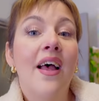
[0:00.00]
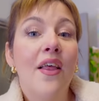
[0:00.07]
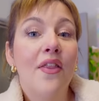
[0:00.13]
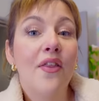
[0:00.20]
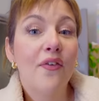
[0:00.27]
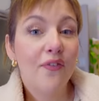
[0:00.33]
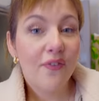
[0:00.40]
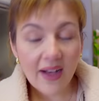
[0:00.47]

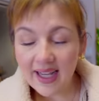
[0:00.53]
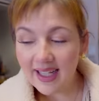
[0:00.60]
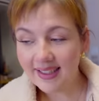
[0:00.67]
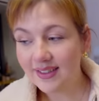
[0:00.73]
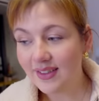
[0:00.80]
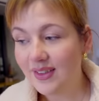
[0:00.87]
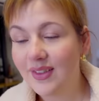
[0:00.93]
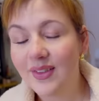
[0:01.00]
the
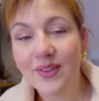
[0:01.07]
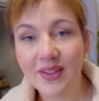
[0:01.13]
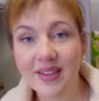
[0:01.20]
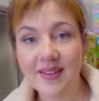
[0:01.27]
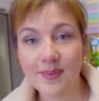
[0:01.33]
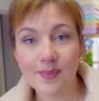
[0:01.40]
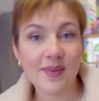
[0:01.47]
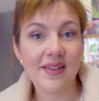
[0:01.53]
final
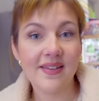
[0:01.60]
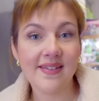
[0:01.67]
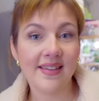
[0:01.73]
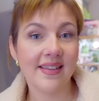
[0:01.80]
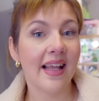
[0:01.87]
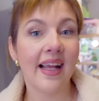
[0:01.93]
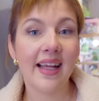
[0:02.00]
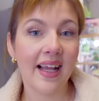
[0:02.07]
Christmas
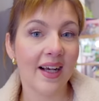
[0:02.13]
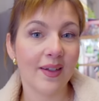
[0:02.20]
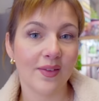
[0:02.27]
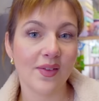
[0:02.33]
night out.